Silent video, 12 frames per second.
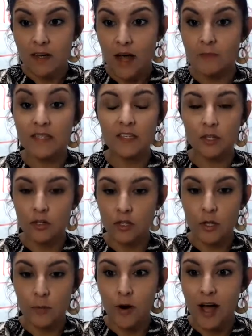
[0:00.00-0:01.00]
I'm still
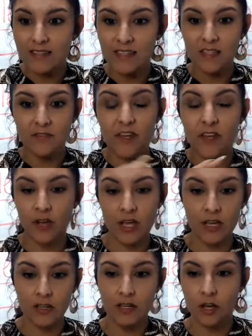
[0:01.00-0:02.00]
in the process of inner
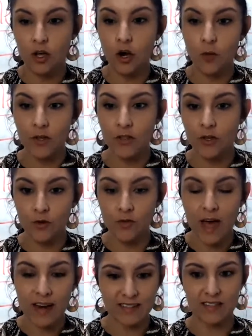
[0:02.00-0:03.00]
healing and going through
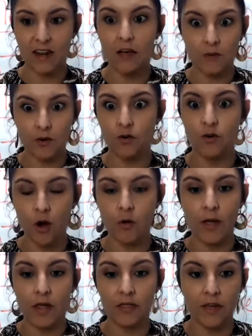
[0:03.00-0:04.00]
that. It's an
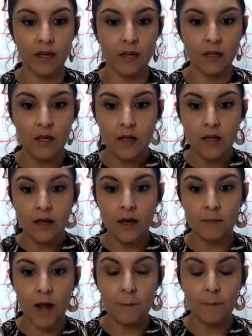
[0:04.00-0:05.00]
ever-growing thing.
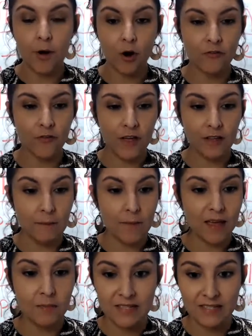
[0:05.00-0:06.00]
I'm not perfect. I
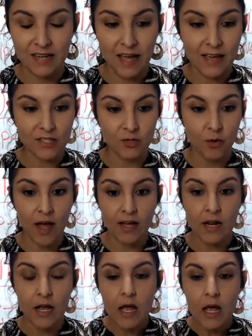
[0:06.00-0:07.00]
make mistakes,
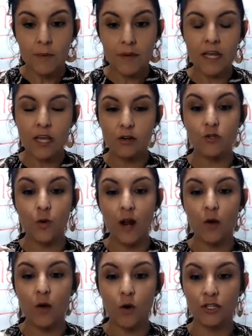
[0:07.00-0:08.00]
right? But here's what
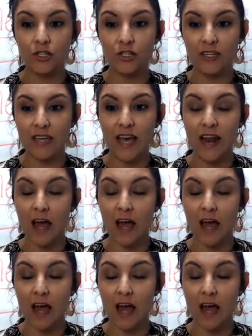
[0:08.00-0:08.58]
I want you to get.